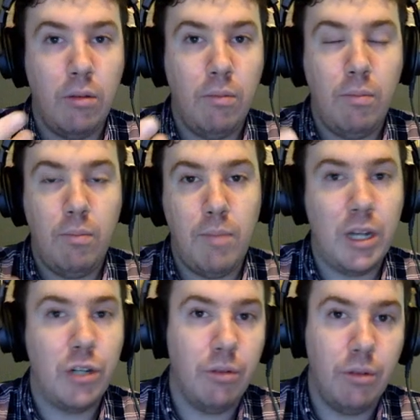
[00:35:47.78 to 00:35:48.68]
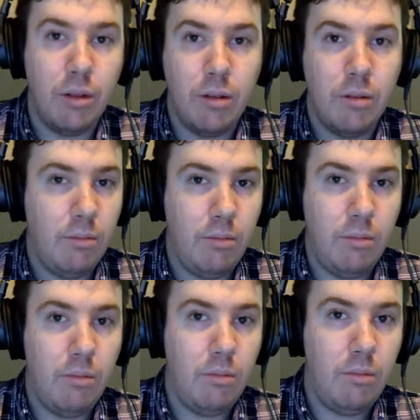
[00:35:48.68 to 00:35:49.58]
make sure the
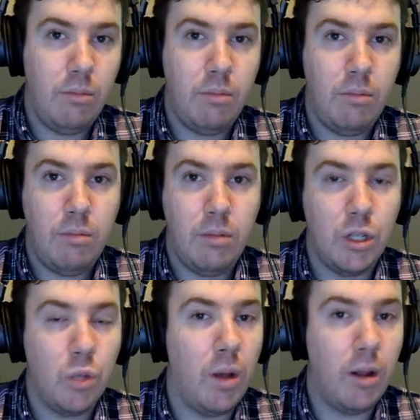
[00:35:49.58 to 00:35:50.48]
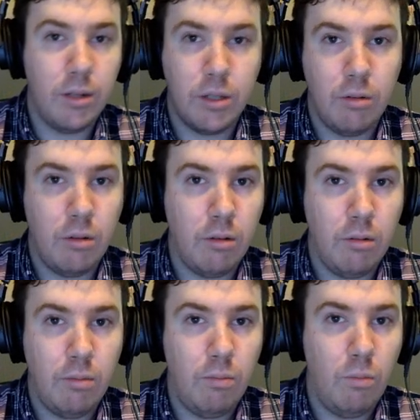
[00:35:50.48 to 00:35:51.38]
swells
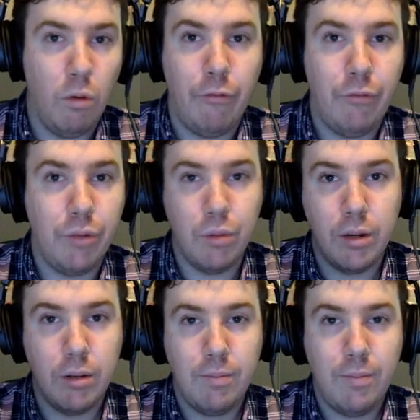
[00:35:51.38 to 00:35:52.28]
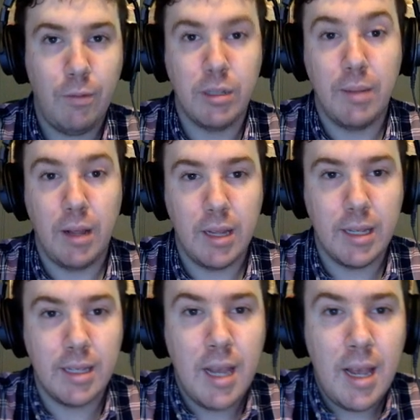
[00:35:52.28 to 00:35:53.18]
are more fluid or something like
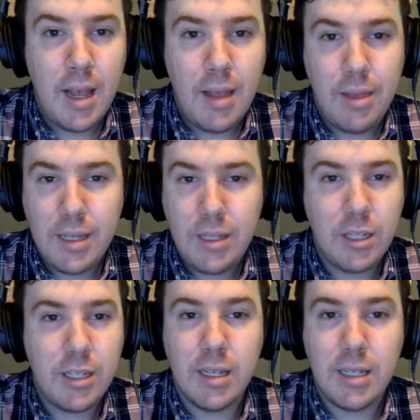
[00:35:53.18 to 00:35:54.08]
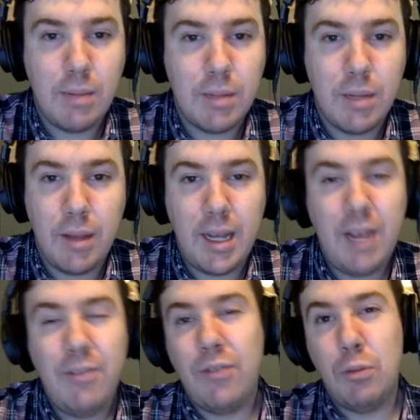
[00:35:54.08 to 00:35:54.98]
this. This just does seem something that
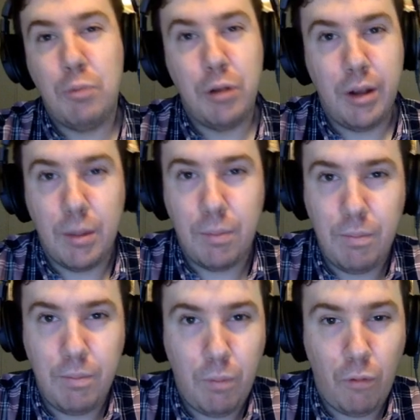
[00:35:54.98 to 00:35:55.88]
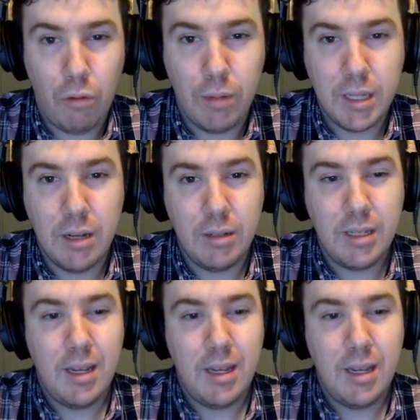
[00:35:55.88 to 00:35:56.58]
even if you put it in the performance notes,